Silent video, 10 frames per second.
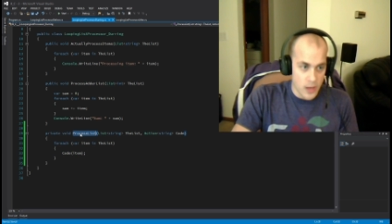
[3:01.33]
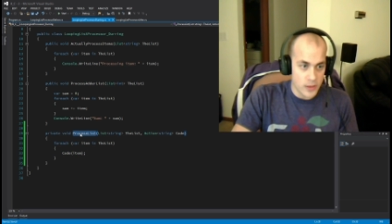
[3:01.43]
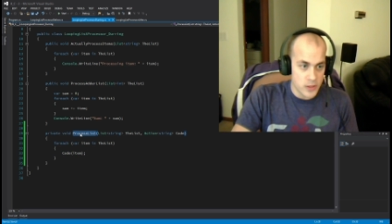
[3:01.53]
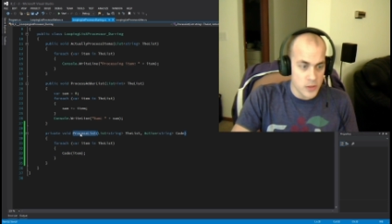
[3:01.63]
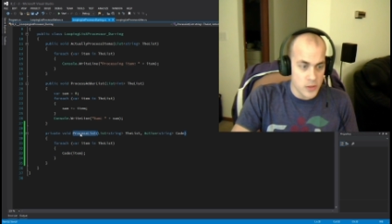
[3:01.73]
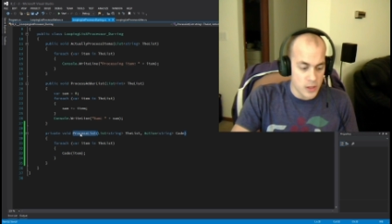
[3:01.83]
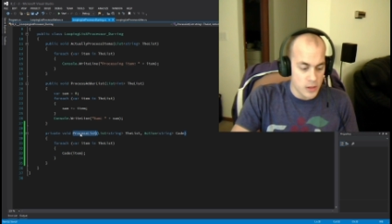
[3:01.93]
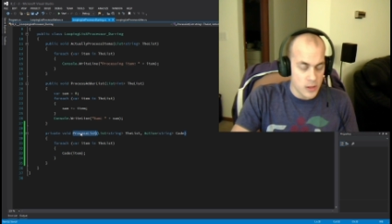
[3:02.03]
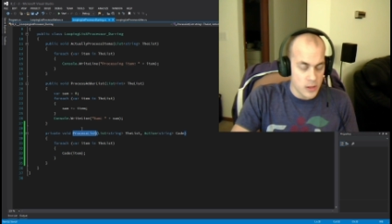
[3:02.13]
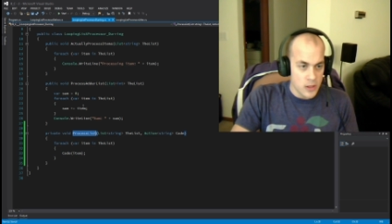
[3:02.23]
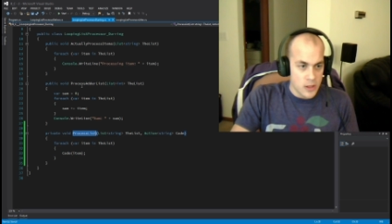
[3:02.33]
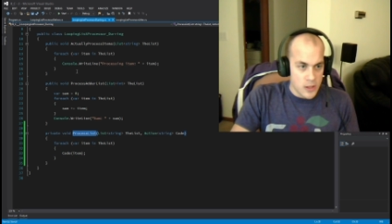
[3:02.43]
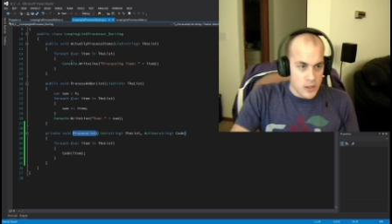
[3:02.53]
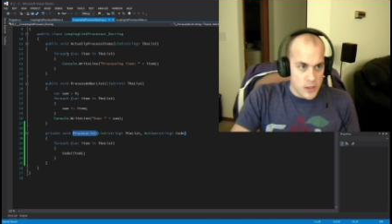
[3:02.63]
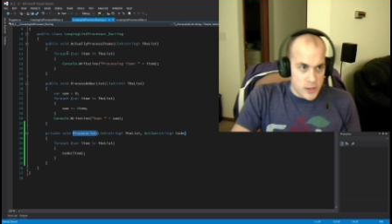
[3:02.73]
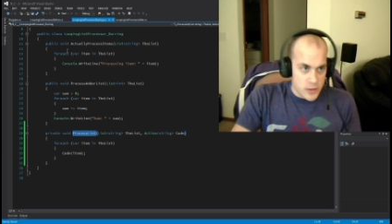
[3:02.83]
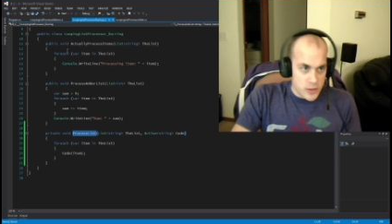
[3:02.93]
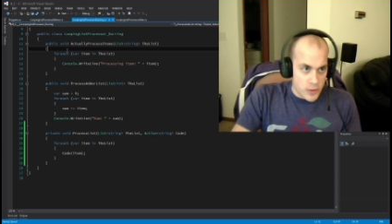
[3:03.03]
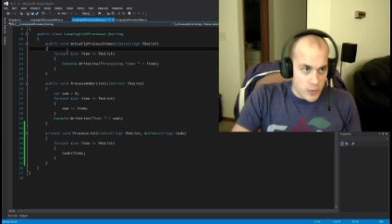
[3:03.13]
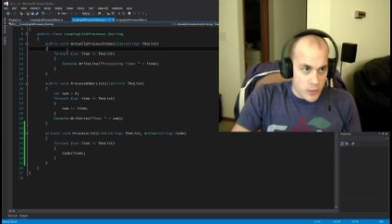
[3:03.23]
Now let's use it.
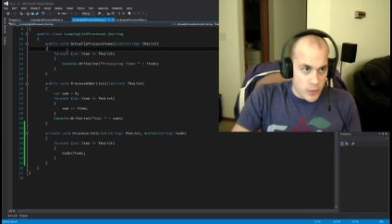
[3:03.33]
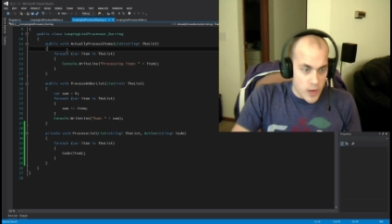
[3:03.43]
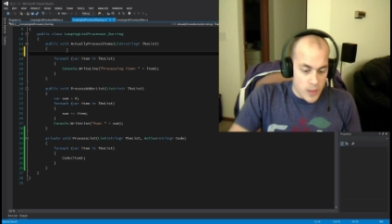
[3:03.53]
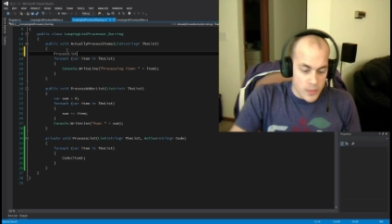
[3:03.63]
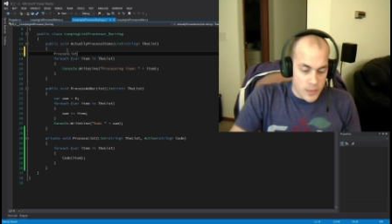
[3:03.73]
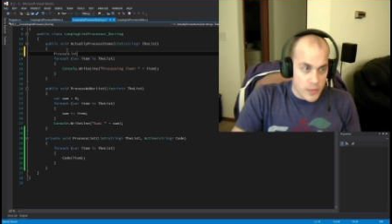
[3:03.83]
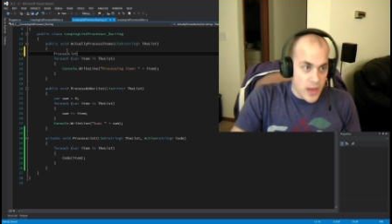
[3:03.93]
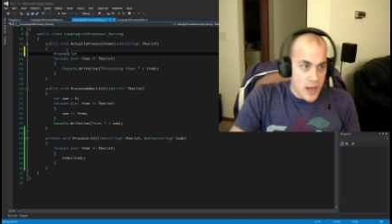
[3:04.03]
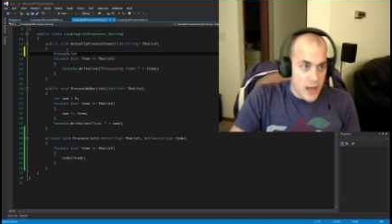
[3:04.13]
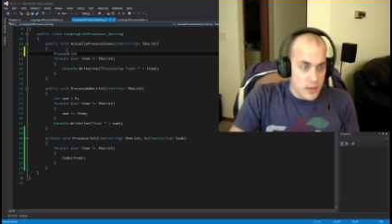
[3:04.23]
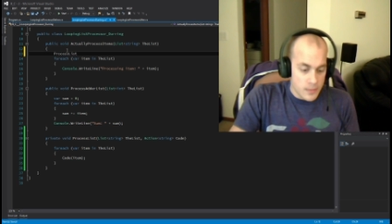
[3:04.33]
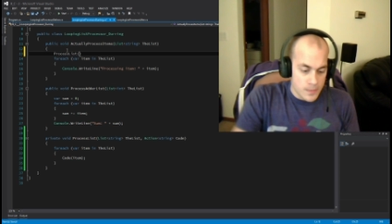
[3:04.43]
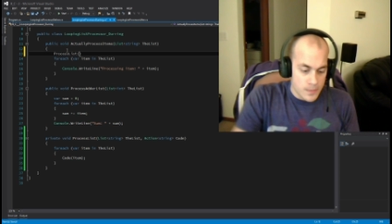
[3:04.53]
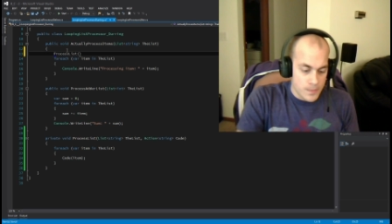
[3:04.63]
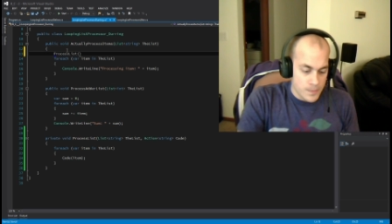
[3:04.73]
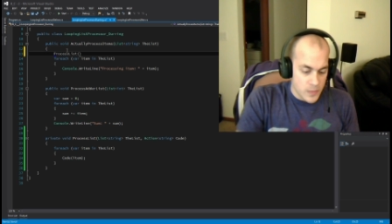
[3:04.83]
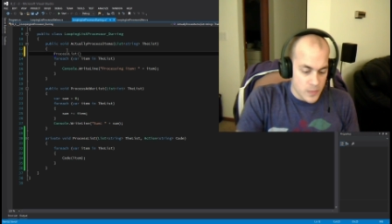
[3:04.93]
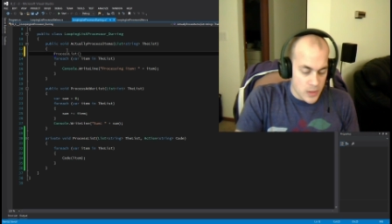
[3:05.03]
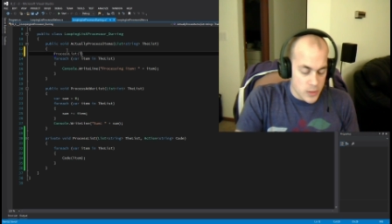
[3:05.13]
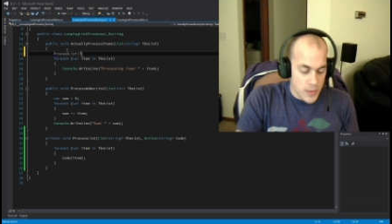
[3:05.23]
Let's grab that
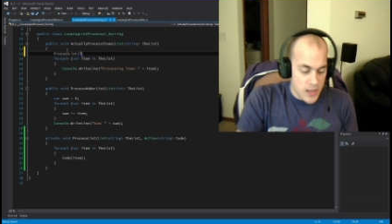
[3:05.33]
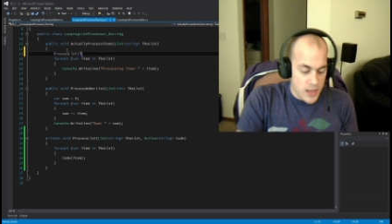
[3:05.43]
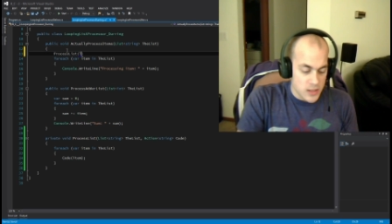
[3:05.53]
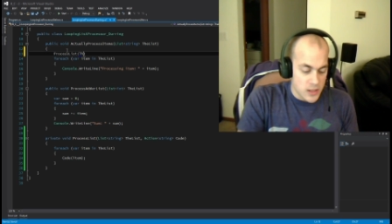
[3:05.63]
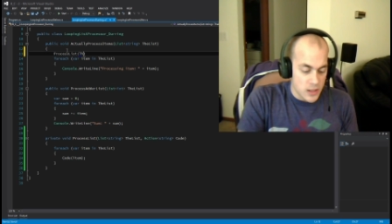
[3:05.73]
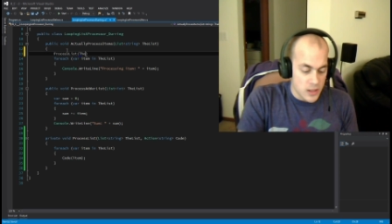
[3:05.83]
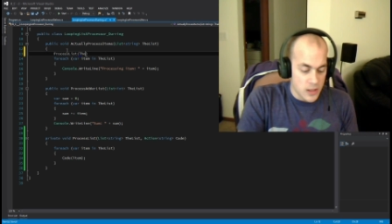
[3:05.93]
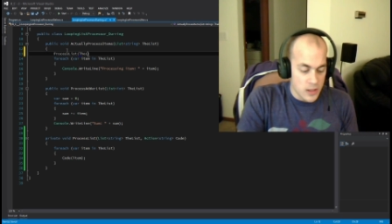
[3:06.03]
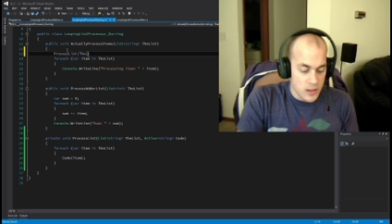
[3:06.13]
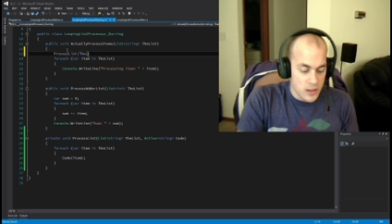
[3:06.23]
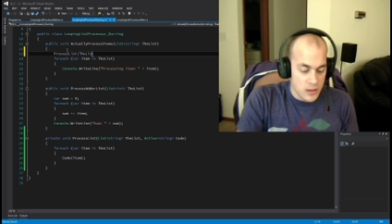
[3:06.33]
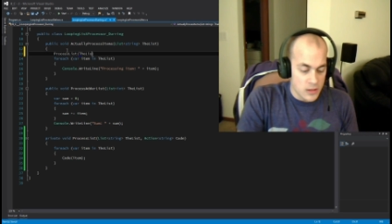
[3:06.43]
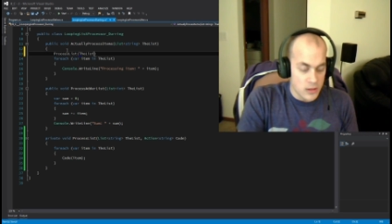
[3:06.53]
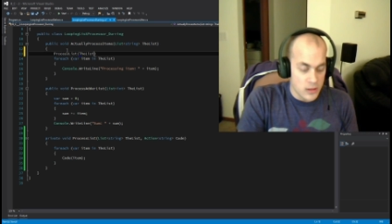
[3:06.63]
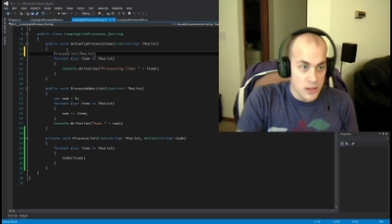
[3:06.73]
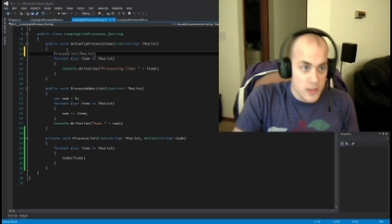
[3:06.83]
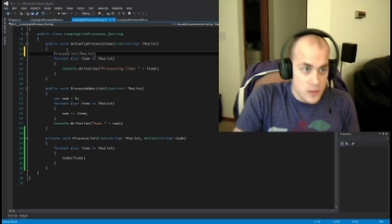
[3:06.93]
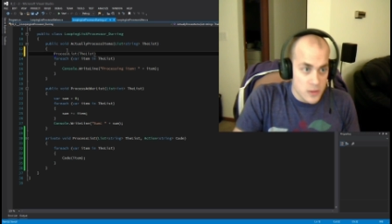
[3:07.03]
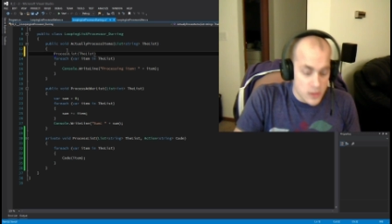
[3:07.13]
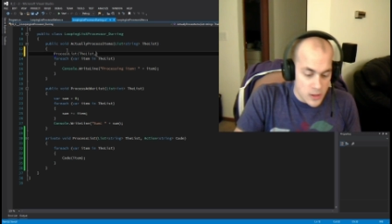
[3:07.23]
and just pass in the
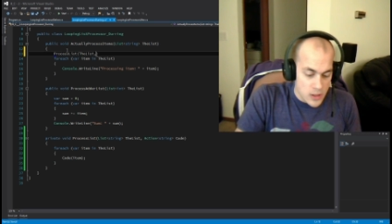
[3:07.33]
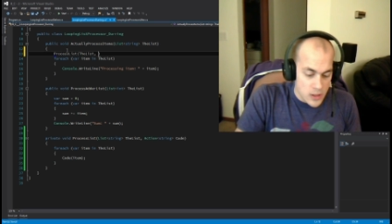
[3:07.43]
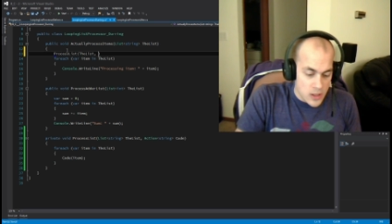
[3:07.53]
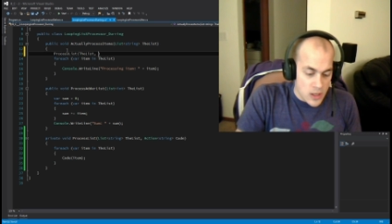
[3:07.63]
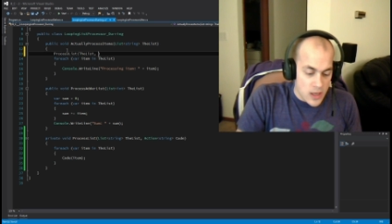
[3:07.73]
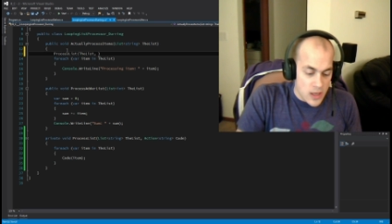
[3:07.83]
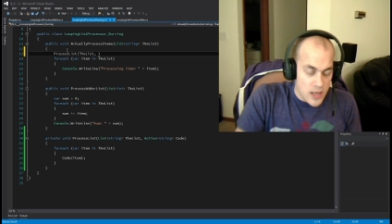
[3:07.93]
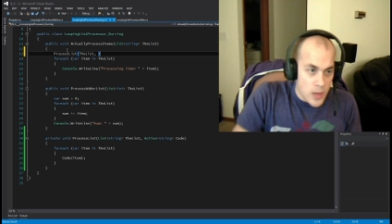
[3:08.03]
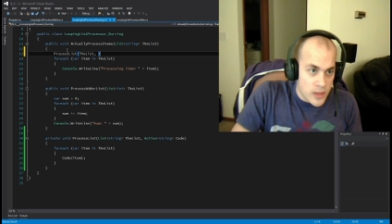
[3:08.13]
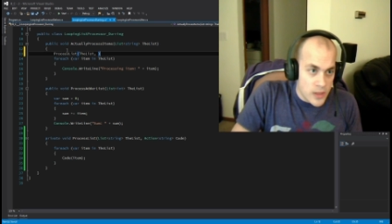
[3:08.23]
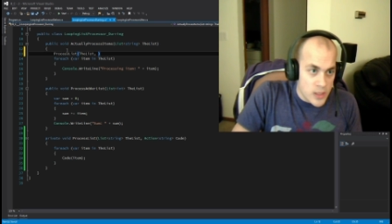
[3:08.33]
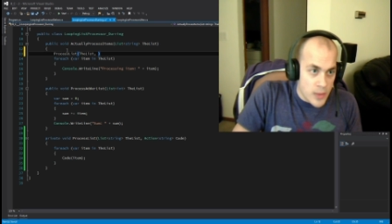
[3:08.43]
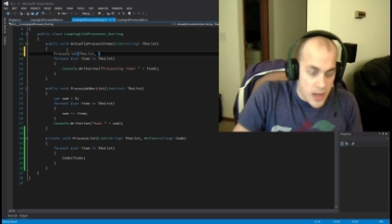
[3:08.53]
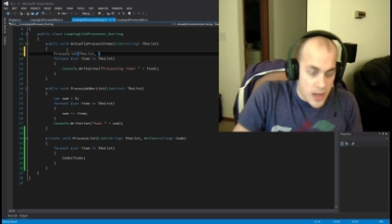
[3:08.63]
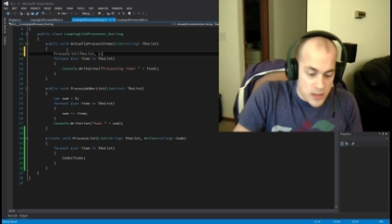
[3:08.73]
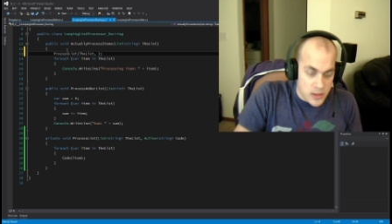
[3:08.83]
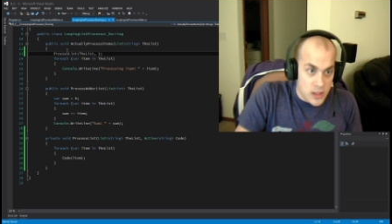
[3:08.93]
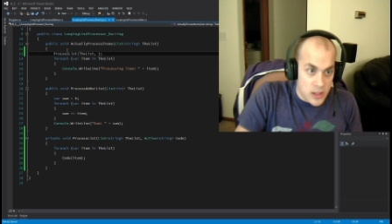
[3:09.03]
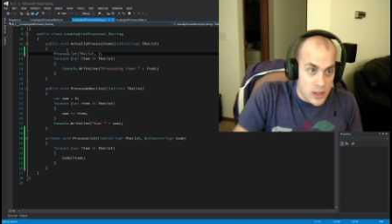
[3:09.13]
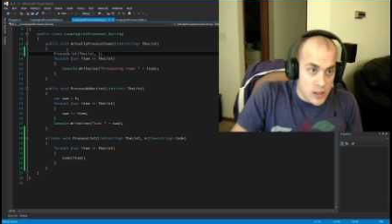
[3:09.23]
list. And now we need to pass
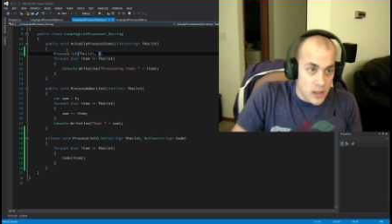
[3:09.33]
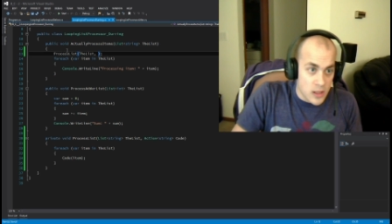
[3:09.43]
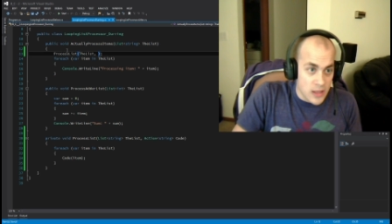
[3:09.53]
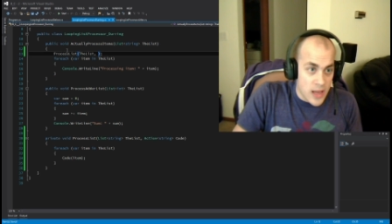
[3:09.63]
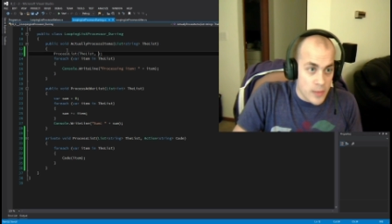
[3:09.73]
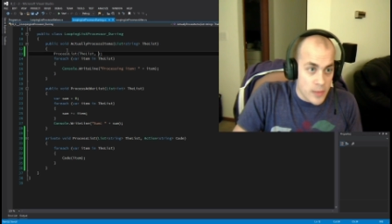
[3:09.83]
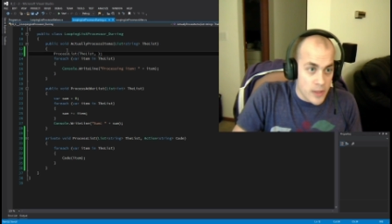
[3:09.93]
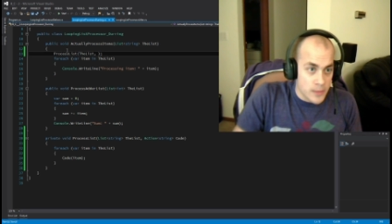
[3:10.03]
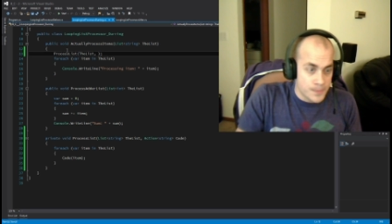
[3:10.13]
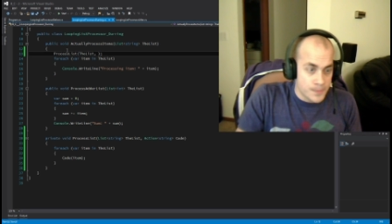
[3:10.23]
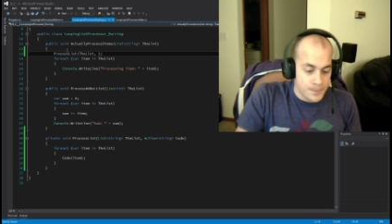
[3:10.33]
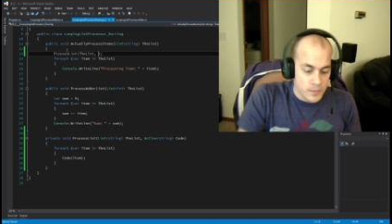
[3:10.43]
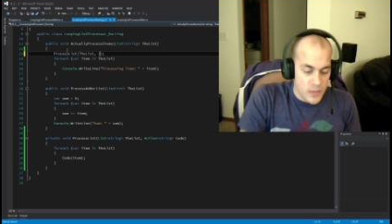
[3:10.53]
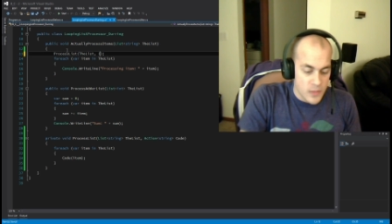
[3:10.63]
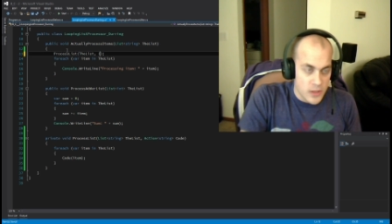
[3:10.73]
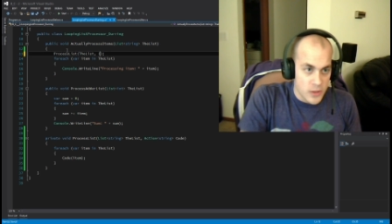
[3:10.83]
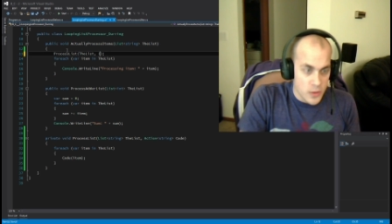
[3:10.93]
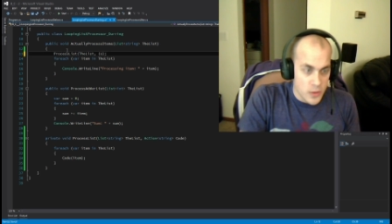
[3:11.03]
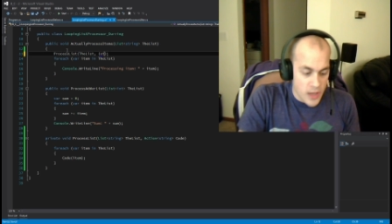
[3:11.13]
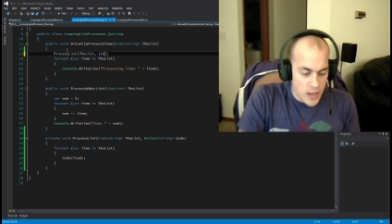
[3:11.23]
in a lambda. And to
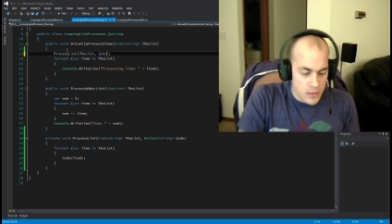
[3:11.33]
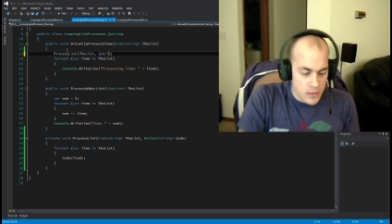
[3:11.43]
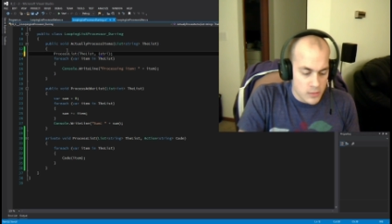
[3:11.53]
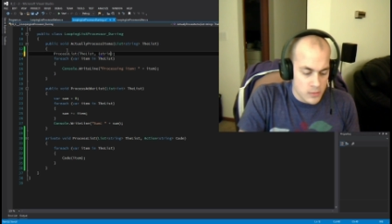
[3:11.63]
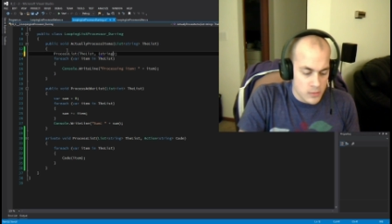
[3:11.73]
do that,